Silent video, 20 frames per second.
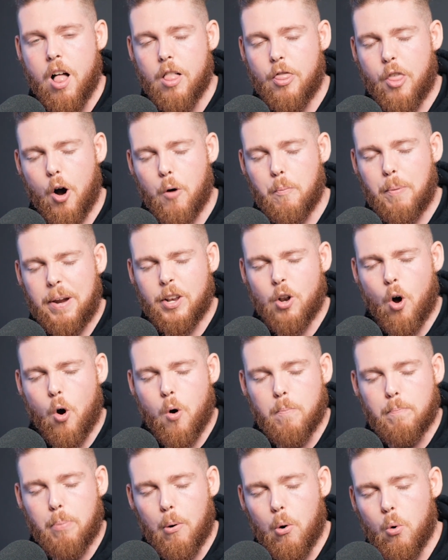There'll be
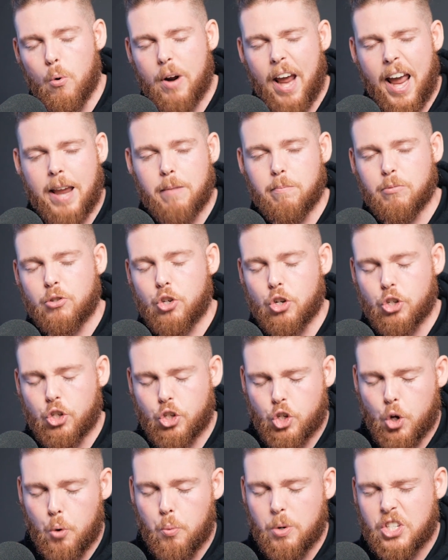no ball games, just
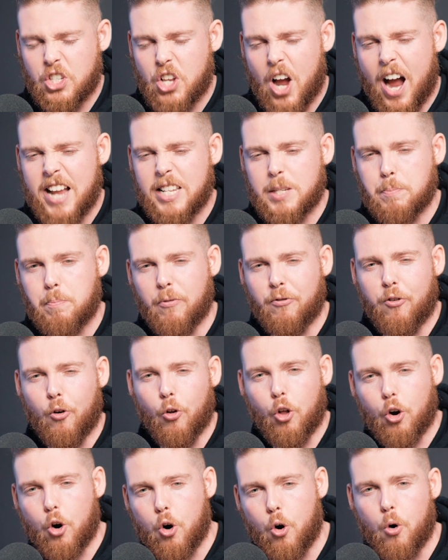suicides before
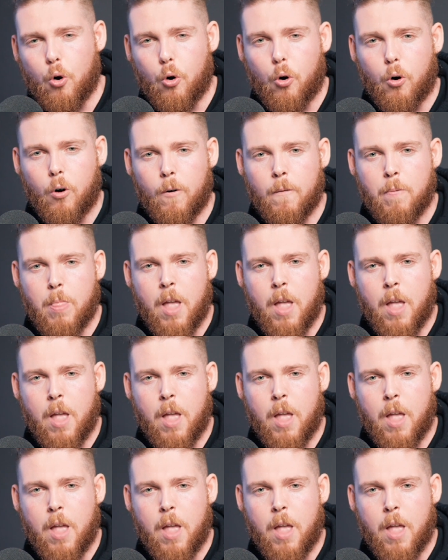the court.